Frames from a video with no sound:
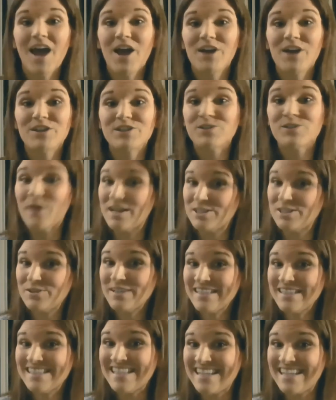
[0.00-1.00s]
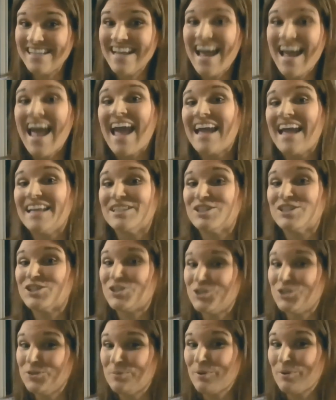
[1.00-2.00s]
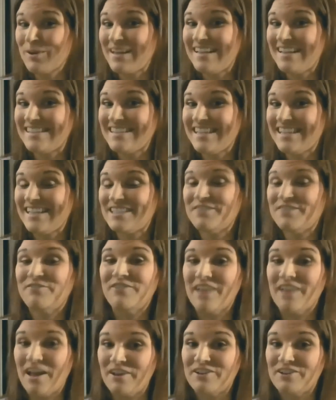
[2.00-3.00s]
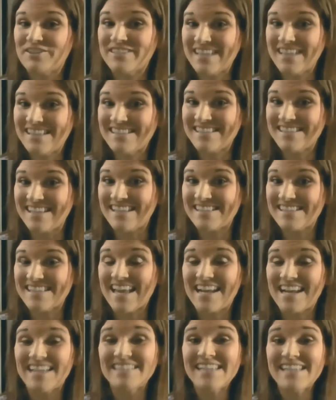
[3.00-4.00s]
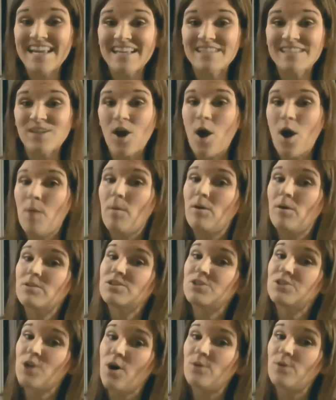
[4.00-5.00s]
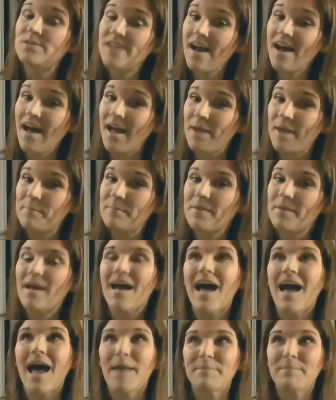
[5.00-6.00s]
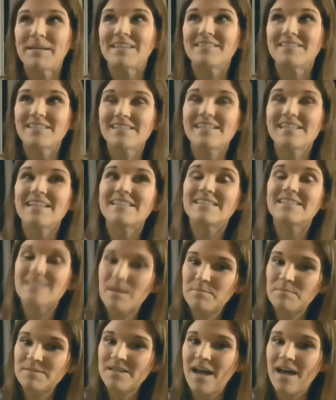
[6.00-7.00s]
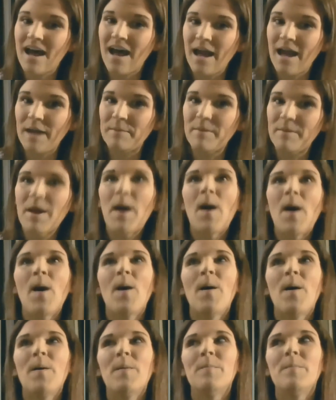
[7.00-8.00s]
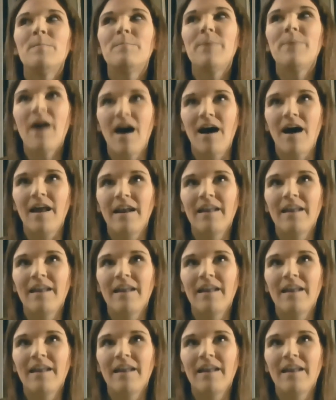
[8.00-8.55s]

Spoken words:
So as you can see, it's super easy to fill out your census, and it takes almost no time. I mean, it does take some time, but